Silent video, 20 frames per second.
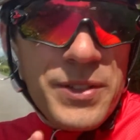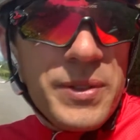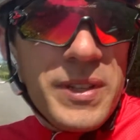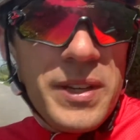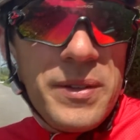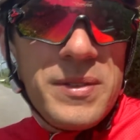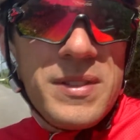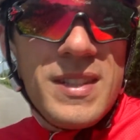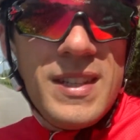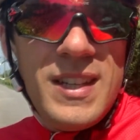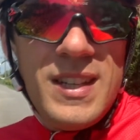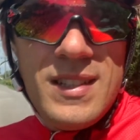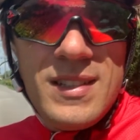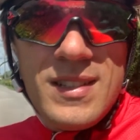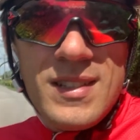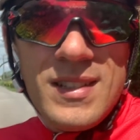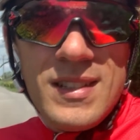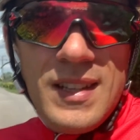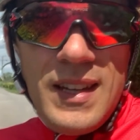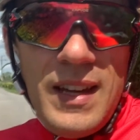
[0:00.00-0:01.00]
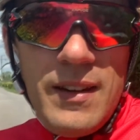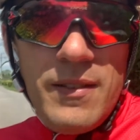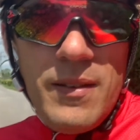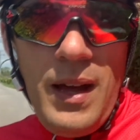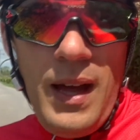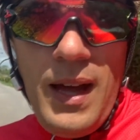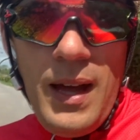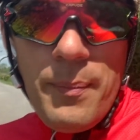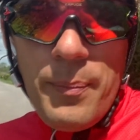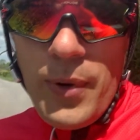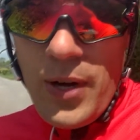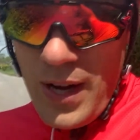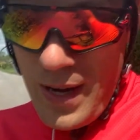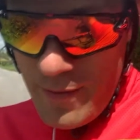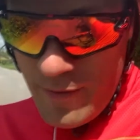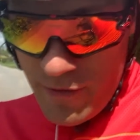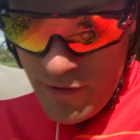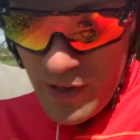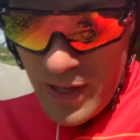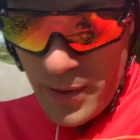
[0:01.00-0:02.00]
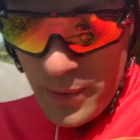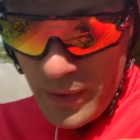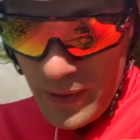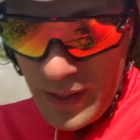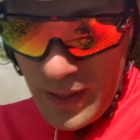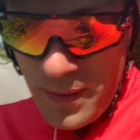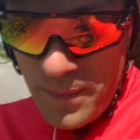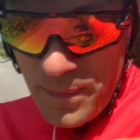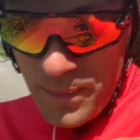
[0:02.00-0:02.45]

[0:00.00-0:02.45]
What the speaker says: use these, but infrequently.